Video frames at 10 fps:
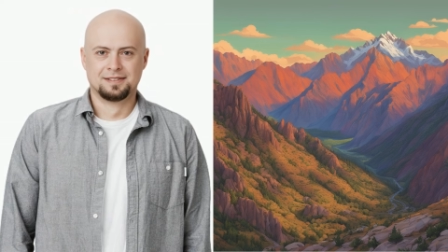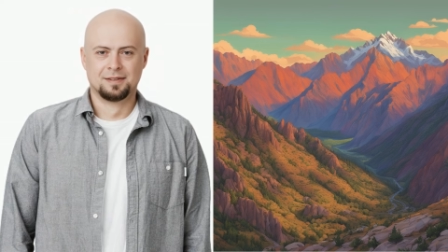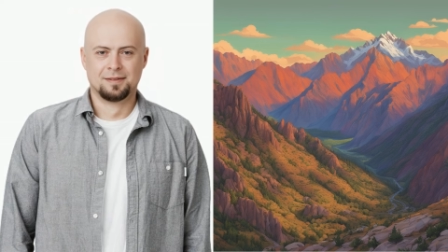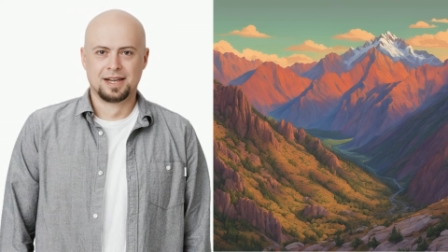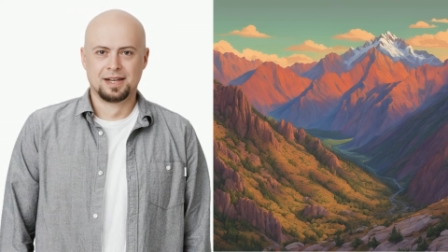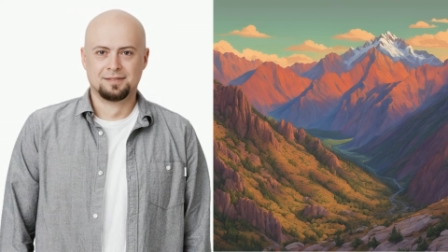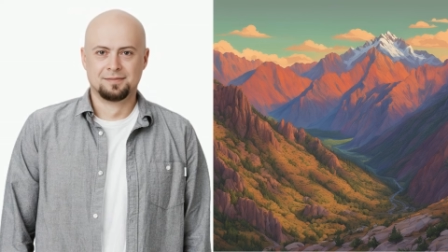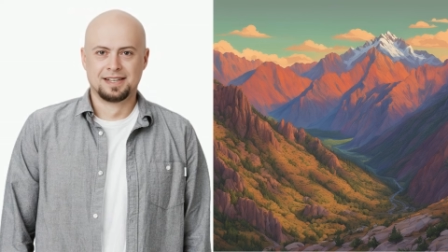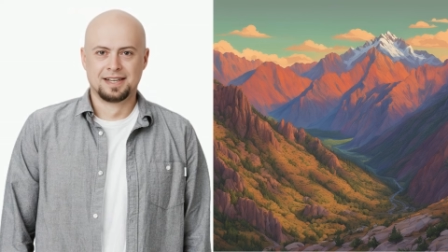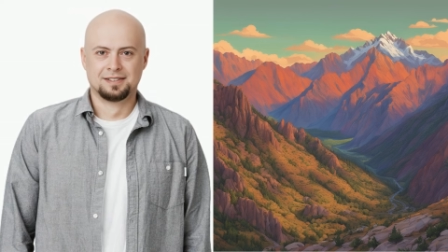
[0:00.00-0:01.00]
The path
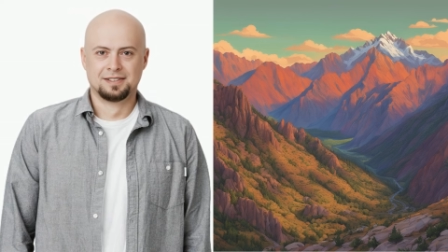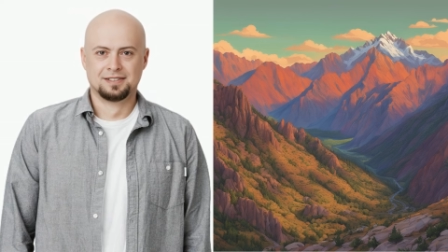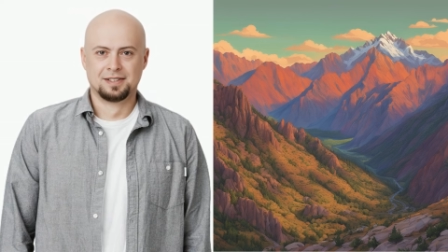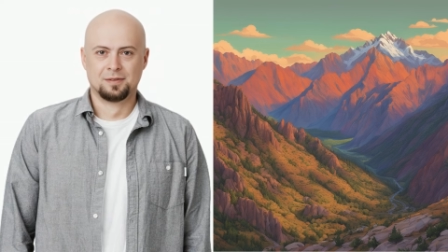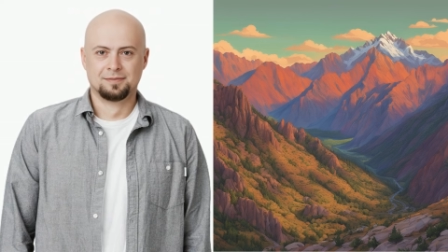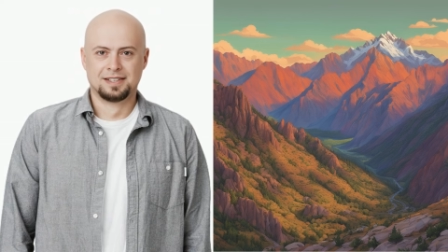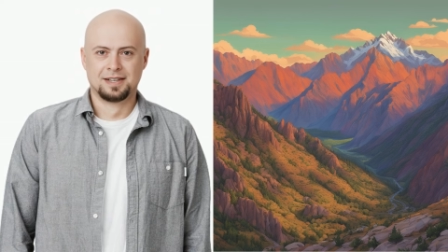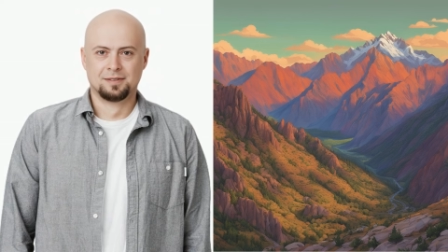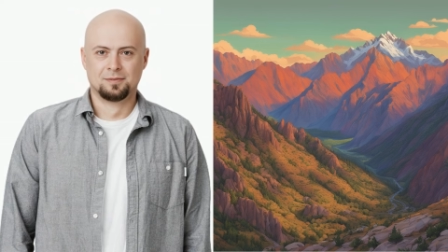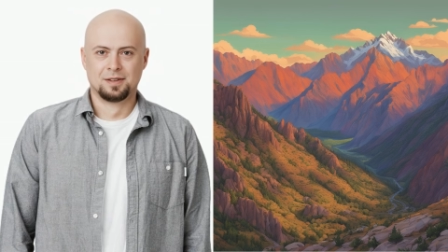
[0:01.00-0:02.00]
began to slope
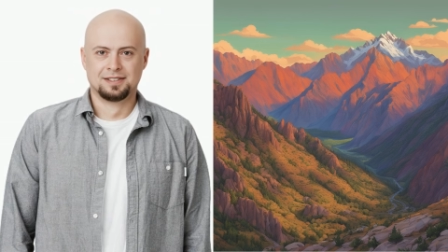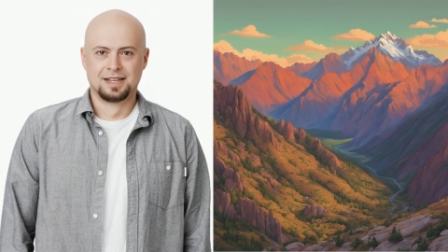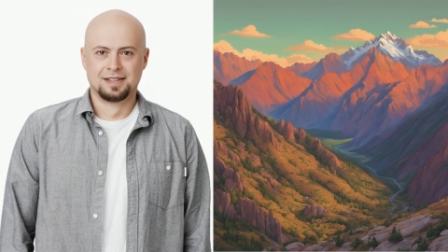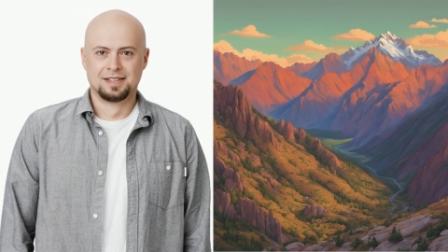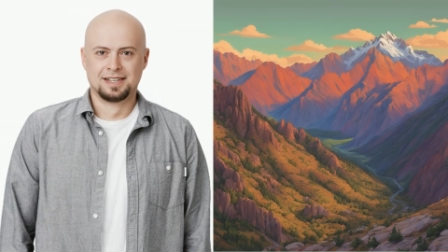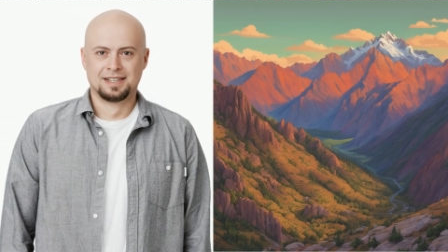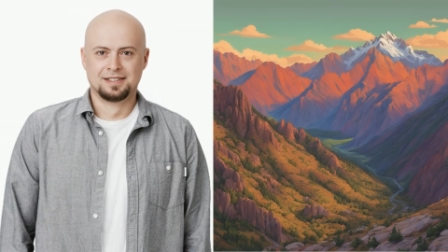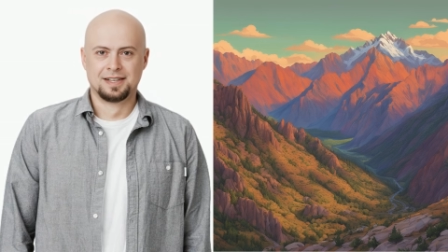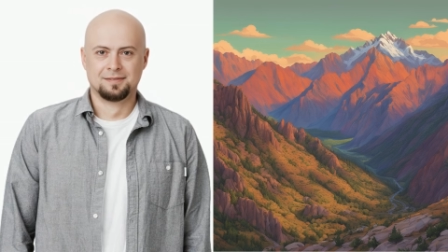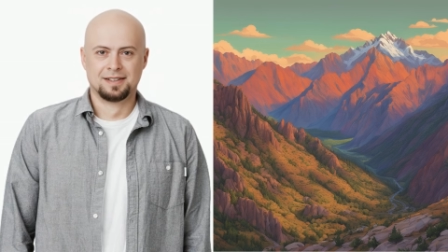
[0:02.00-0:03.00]
downward,
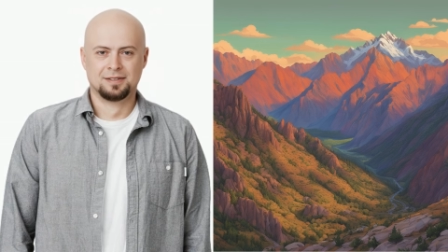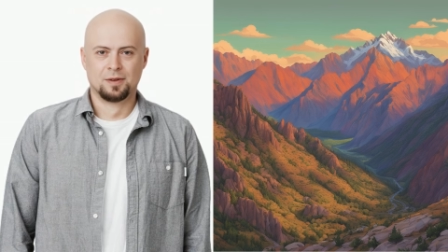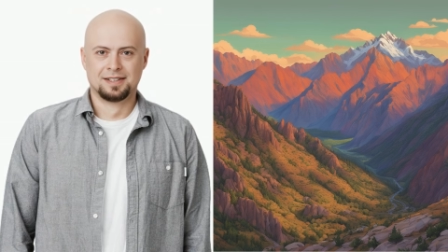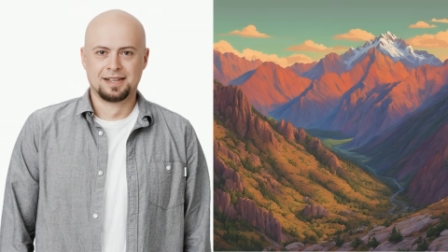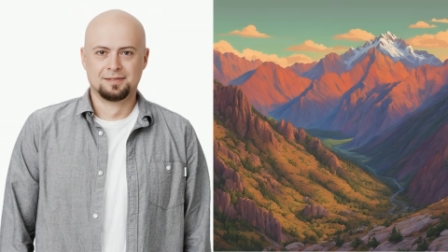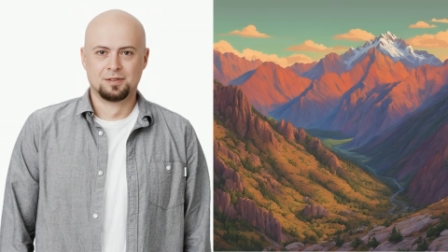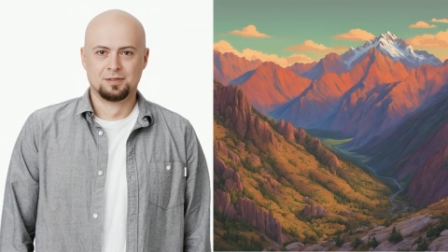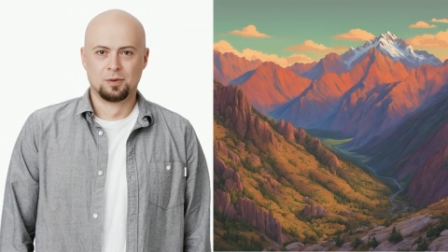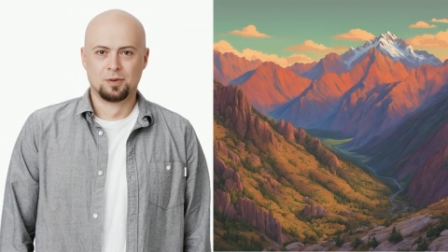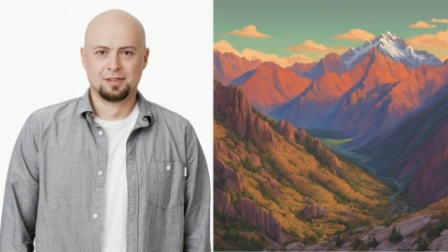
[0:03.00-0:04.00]
leading them into a narrow
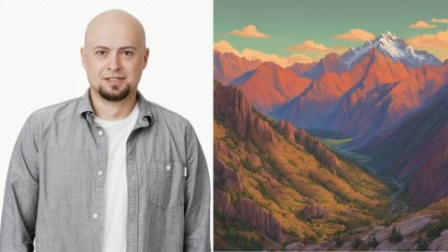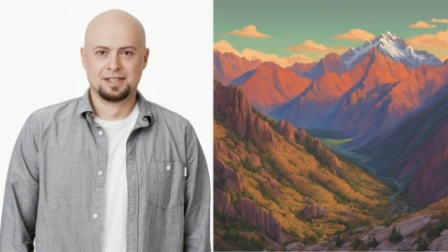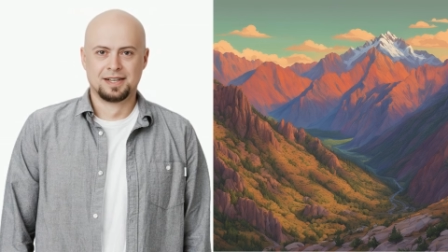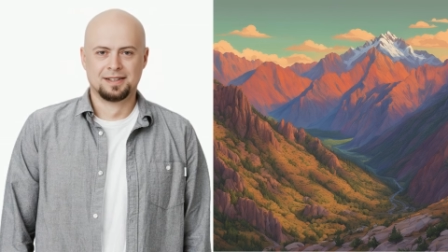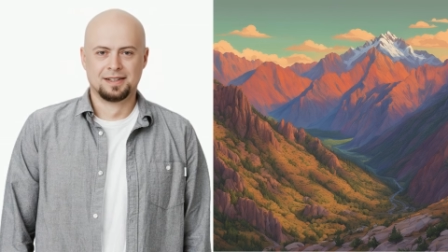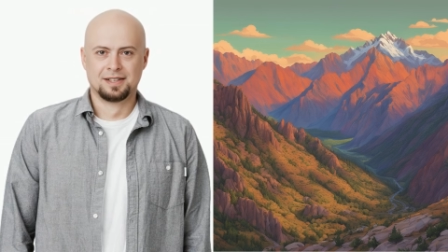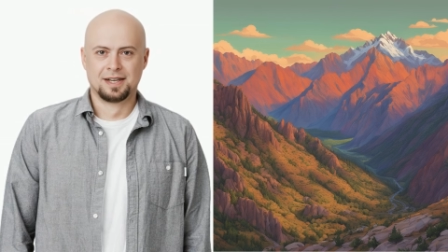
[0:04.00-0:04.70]
gorge that